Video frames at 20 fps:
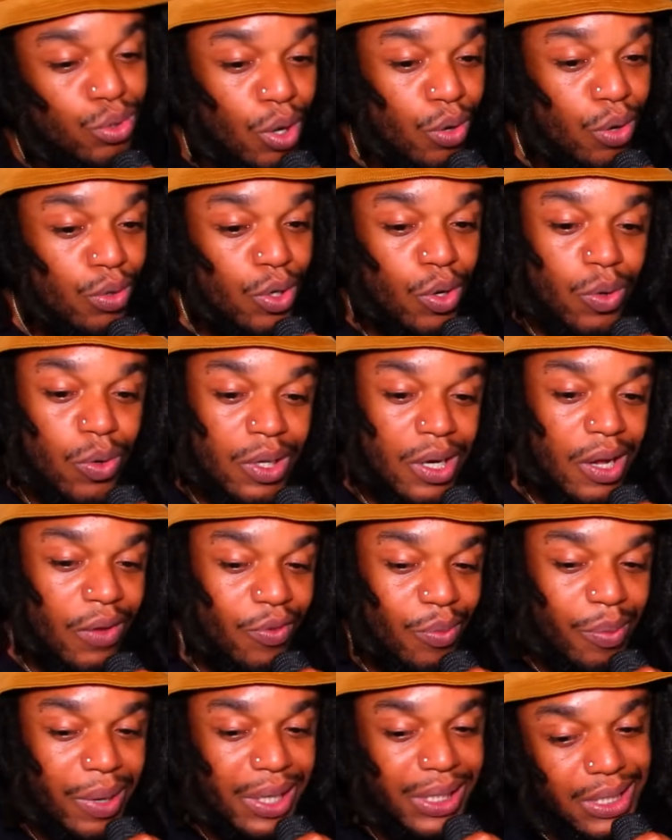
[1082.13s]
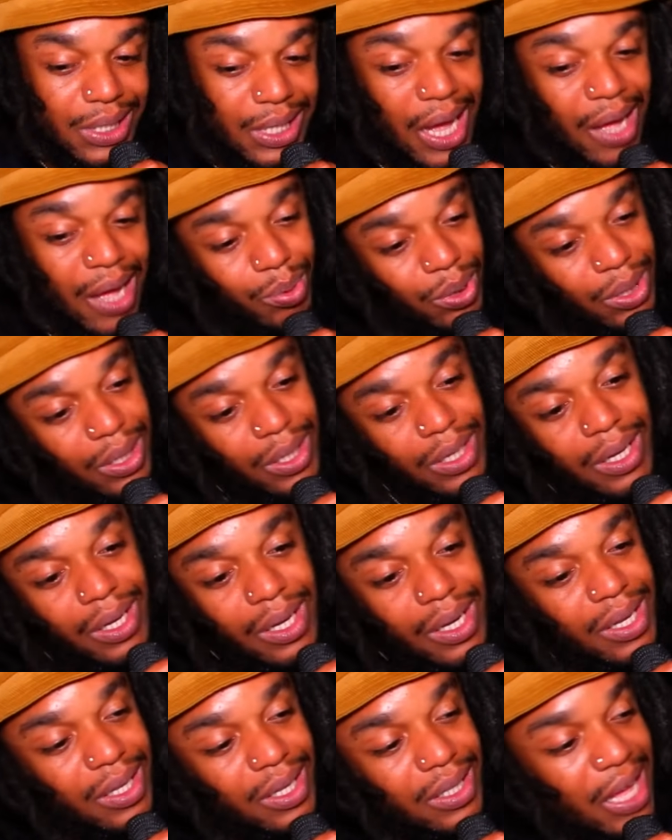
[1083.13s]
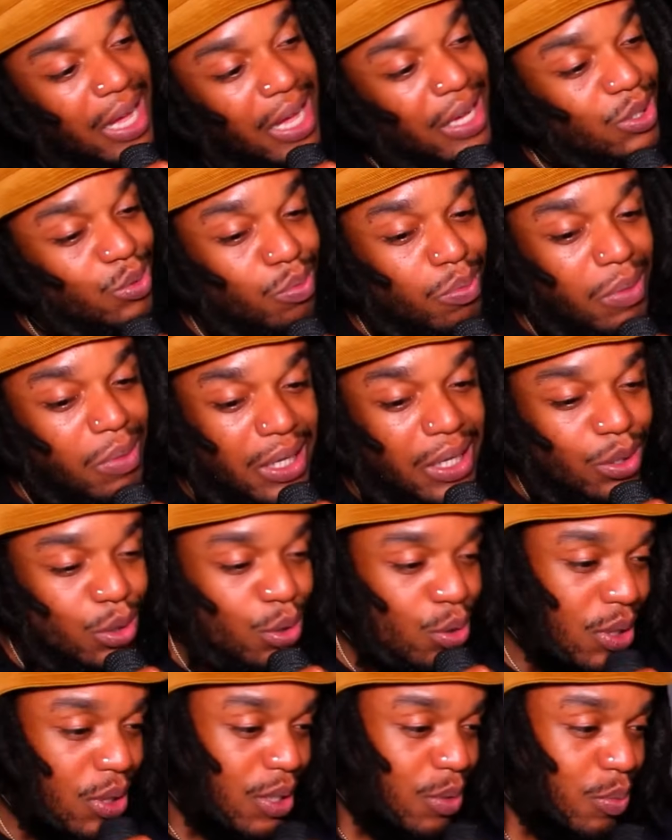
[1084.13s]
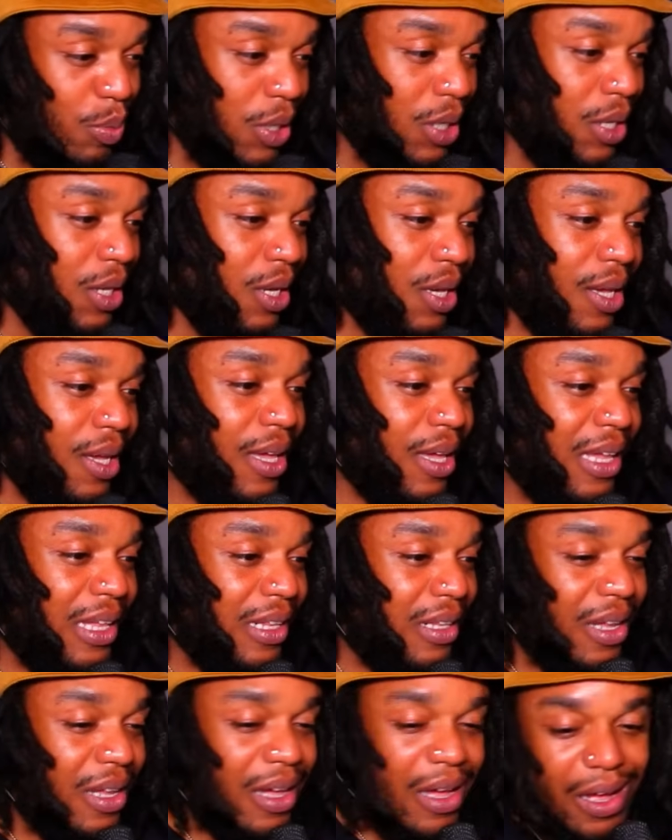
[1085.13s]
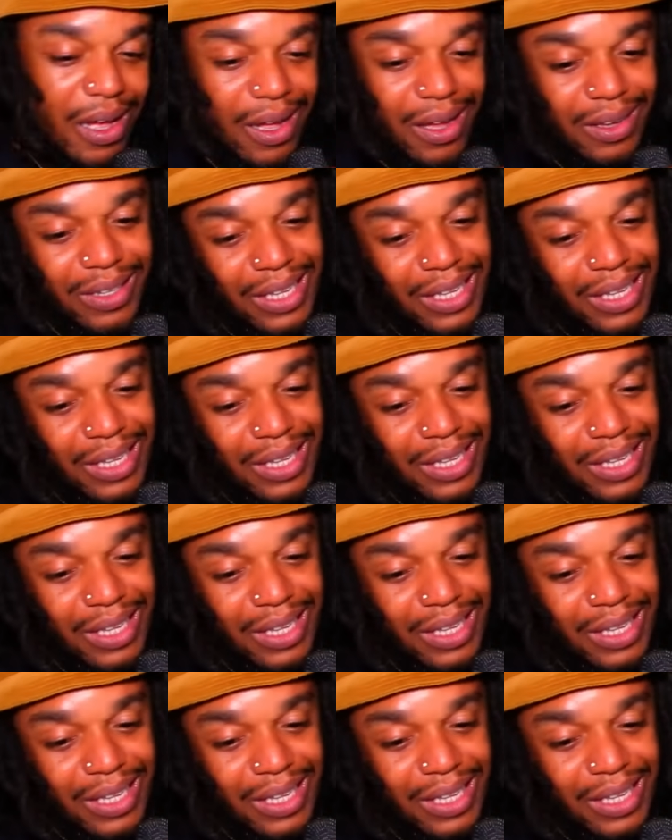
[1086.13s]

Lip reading: know enough about the topic. That's mental to me. That's